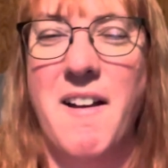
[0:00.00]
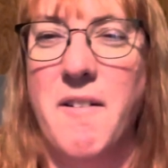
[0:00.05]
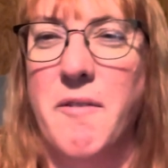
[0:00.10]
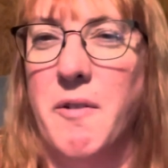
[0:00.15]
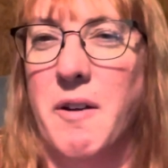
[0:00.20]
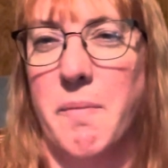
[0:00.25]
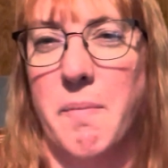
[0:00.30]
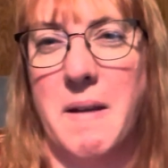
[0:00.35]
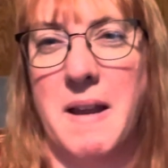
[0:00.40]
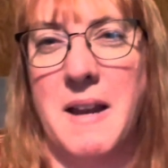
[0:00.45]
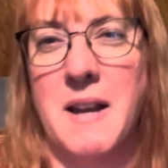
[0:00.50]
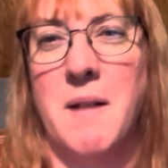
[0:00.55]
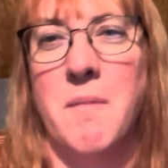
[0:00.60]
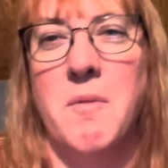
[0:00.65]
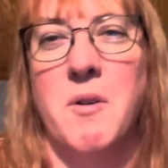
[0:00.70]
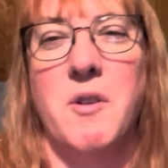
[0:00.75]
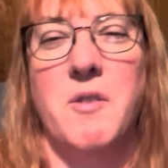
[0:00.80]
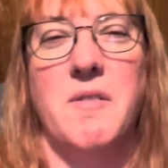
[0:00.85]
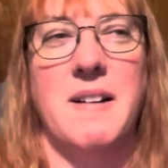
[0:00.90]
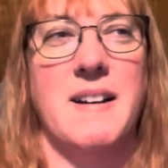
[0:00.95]
with being a
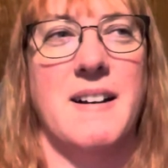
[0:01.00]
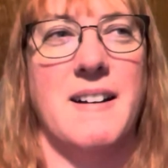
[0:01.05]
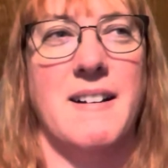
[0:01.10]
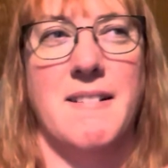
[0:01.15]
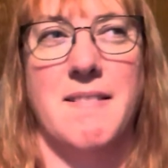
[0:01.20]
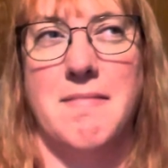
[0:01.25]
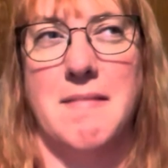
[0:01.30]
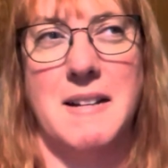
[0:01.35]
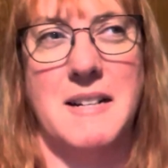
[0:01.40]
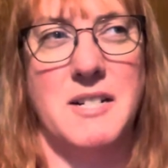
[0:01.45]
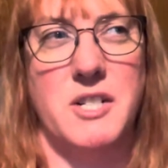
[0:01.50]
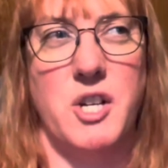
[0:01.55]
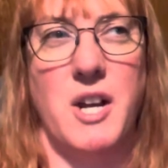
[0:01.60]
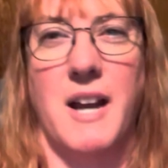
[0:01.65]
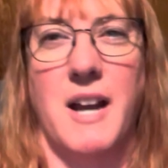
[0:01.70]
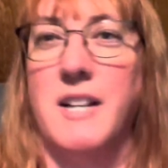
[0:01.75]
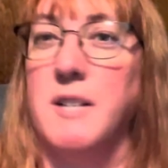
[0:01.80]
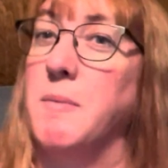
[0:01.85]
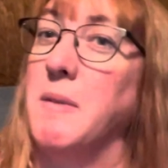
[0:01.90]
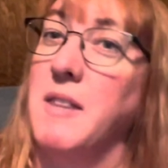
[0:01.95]
mood reader, things
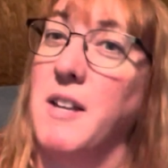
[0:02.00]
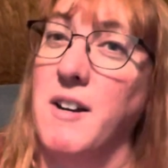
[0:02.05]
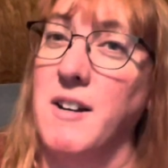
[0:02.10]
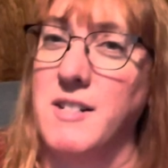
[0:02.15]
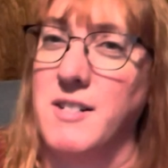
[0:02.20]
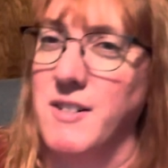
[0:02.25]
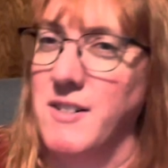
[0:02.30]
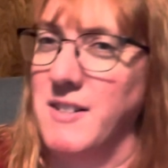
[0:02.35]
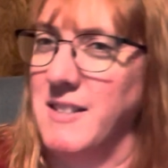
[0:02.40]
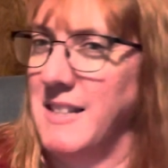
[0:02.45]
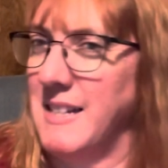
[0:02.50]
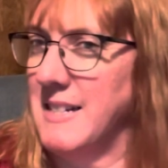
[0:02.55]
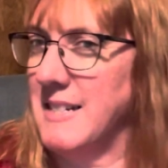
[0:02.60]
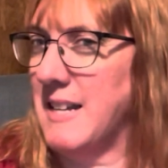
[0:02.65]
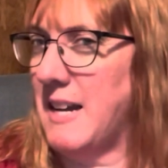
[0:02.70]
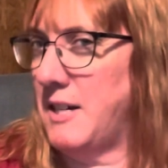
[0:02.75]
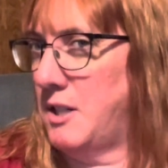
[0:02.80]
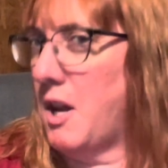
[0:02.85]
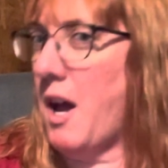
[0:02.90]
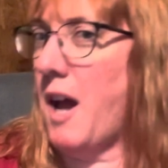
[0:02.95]
change. But there are certain things
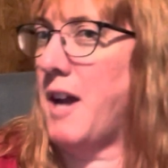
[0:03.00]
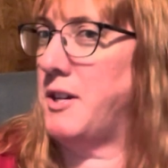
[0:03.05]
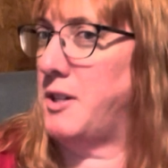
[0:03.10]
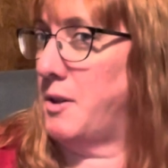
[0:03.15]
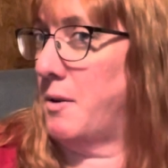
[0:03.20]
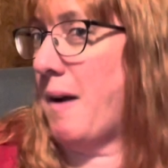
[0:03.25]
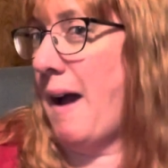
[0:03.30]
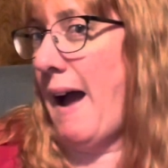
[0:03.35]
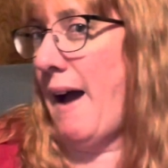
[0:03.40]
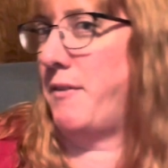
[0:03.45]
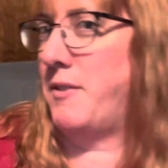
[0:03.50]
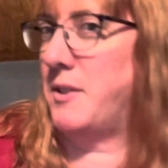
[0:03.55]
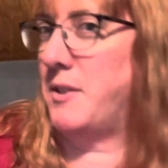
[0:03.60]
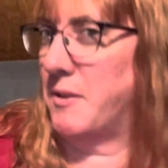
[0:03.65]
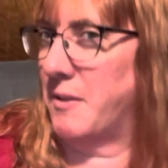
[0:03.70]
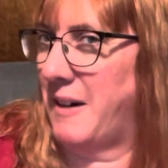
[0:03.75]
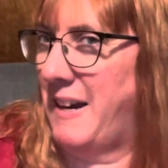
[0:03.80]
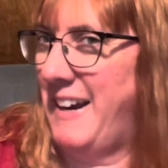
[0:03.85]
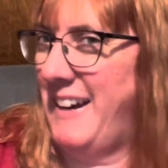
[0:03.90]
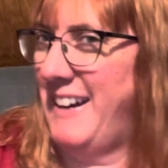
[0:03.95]
I I do have to
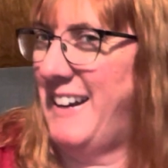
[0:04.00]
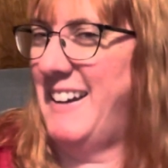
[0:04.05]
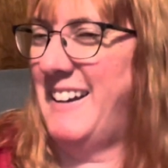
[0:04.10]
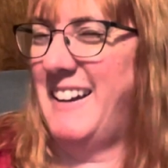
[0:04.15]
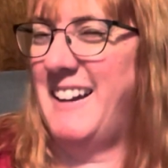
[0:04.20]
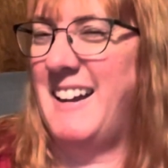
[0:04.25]
read.